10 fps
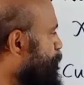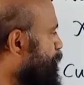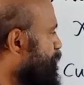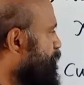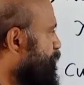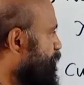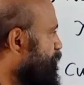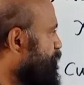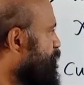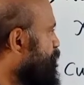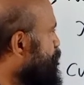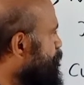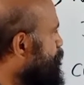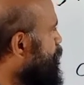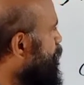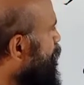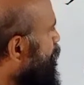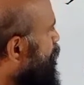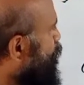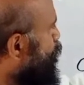materials,
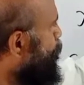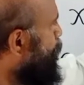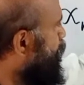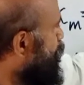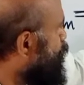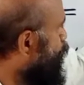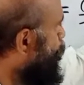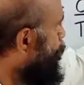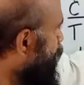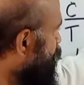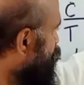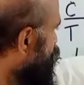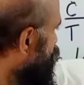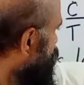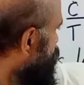there will be domains.